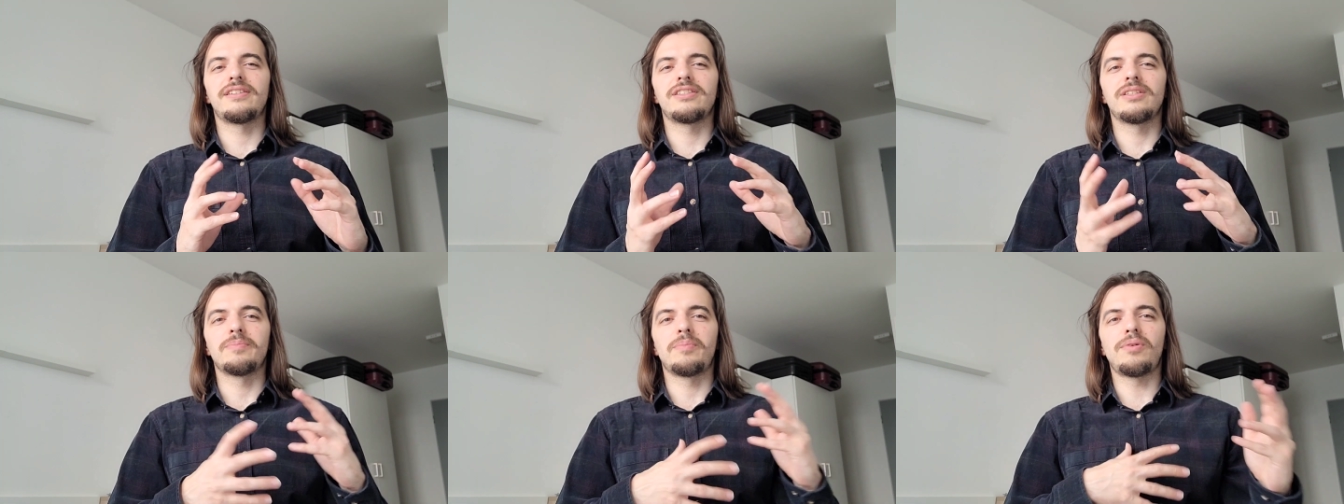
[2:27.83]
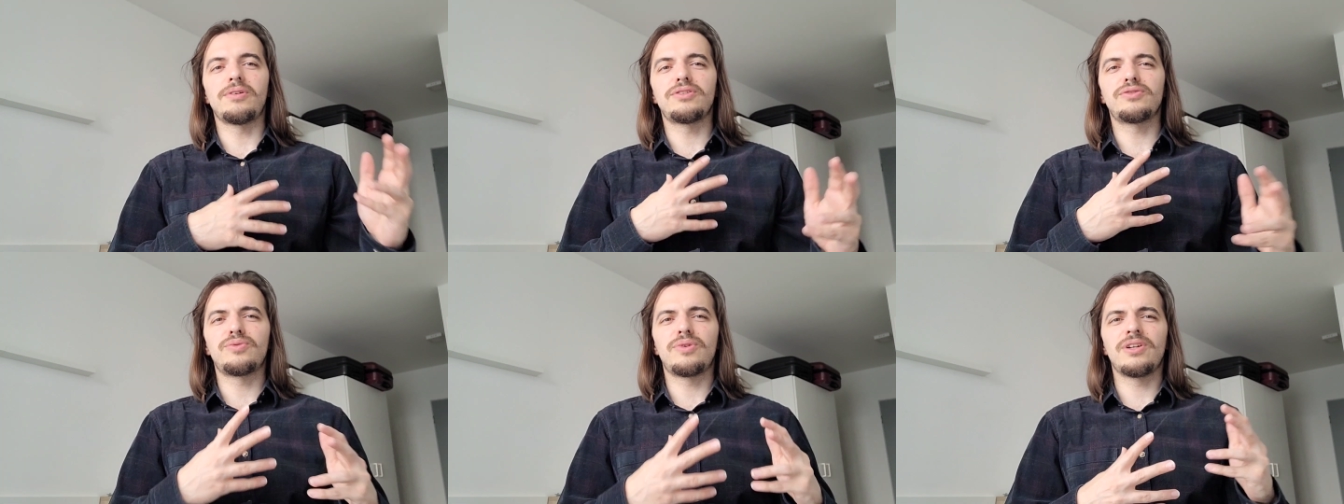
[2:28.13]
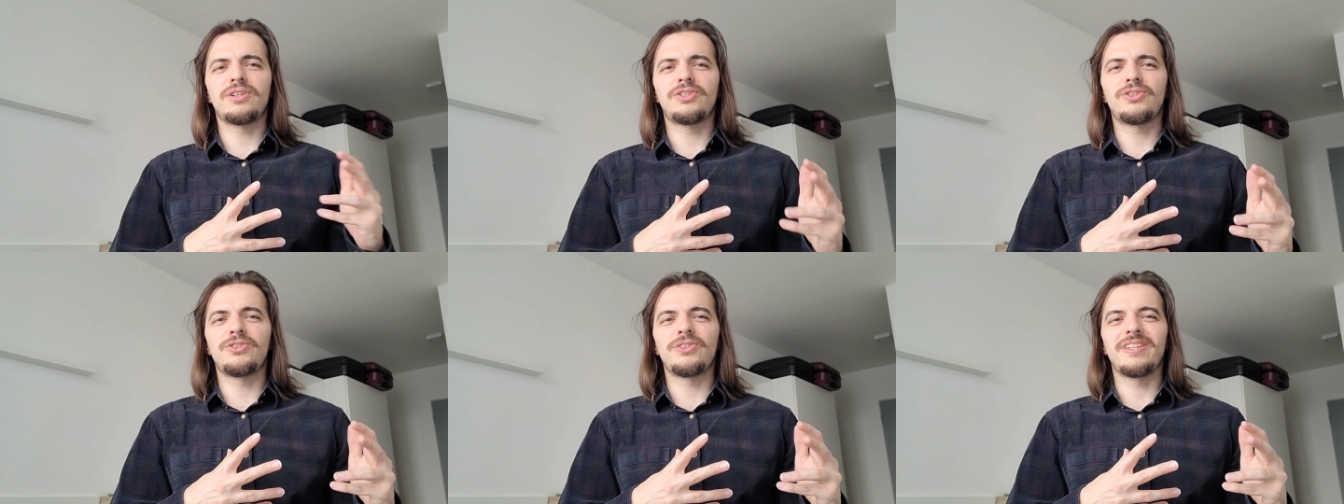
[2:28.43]
support
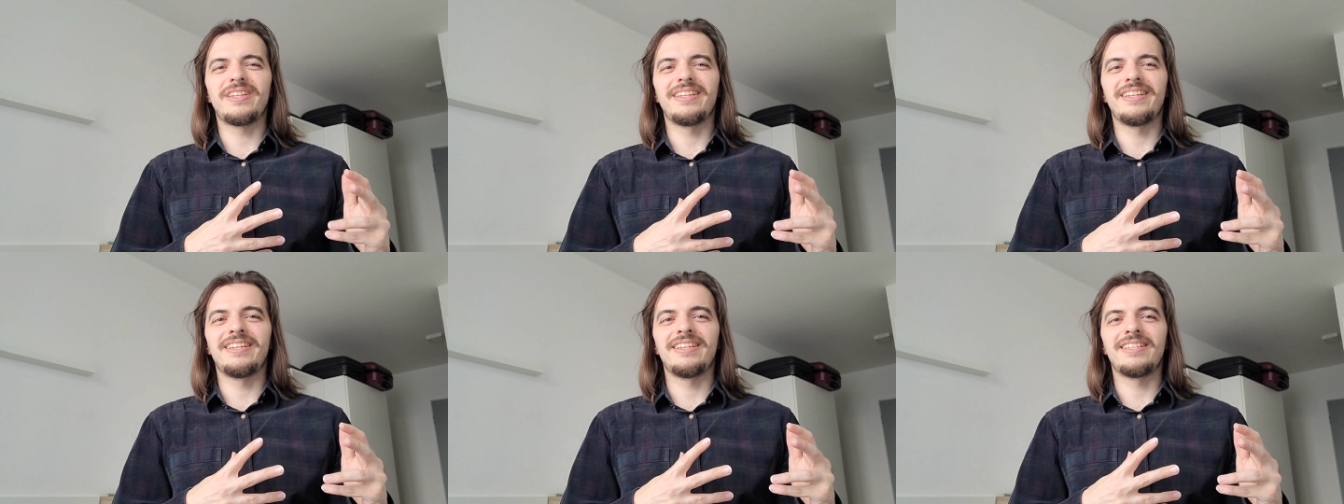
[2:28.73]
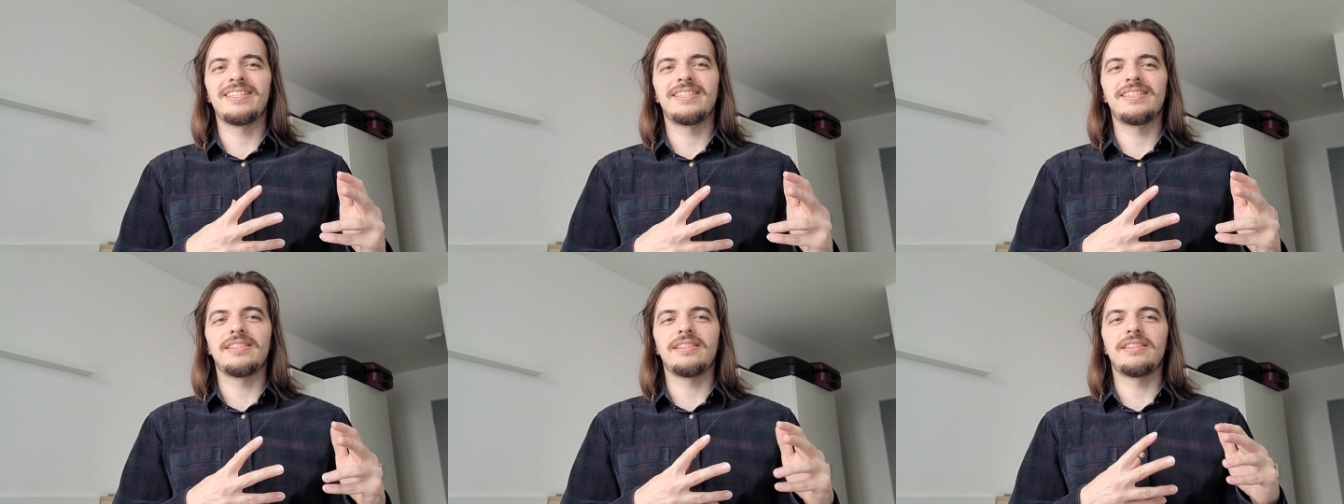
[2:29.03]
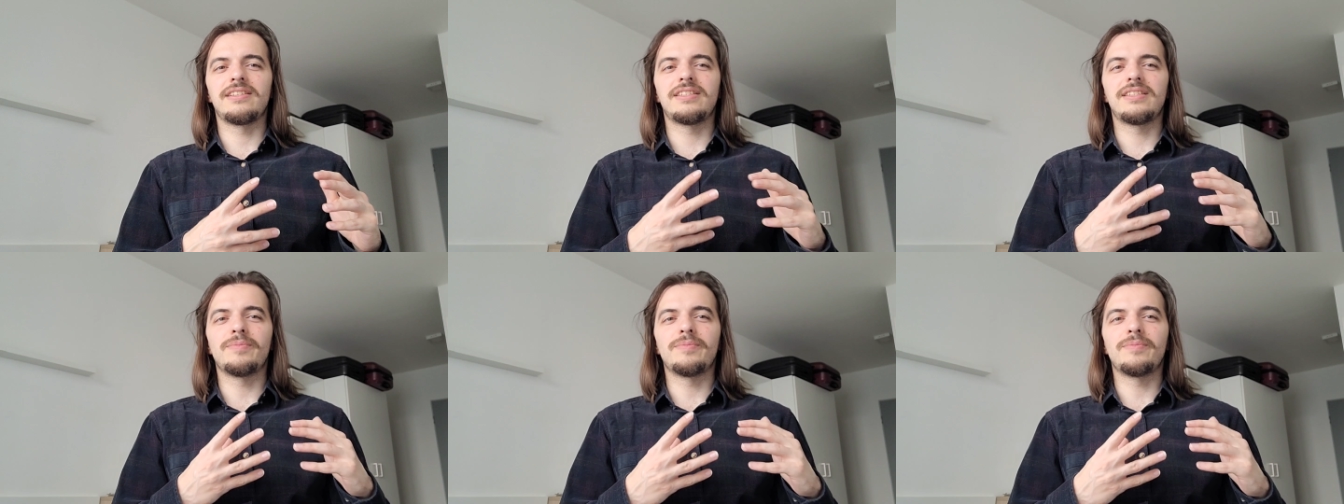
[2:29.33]
structure is uh,